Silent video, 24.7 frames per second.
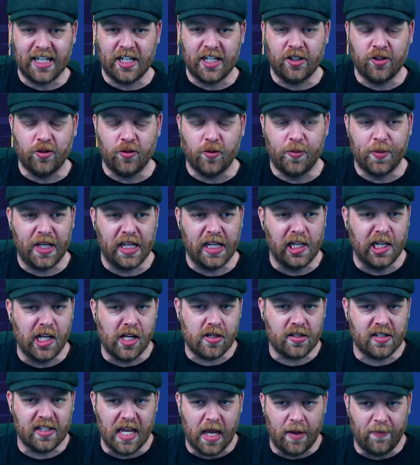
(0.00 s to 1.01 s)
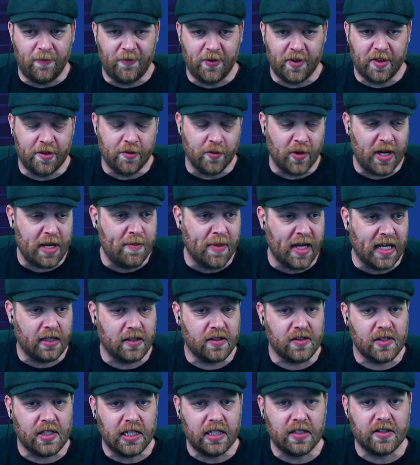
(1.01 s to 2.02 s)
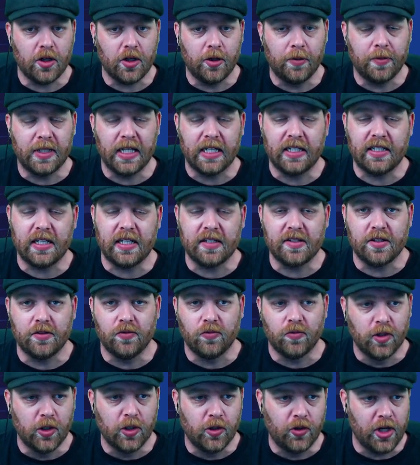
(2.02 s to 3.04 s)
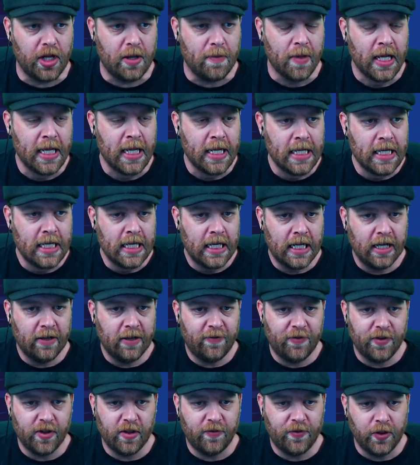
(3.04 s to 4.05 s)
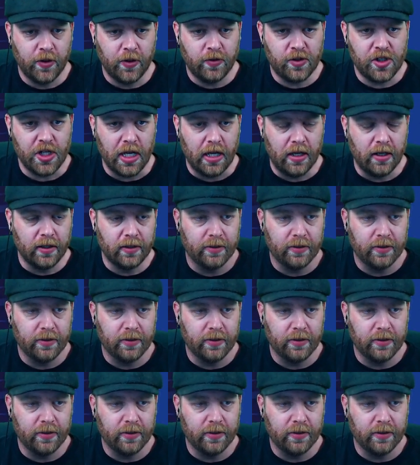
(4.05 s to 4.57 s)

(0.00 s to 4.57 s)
He'll be locked up for 3 months. Let's hope that doesn't ruin him for the future.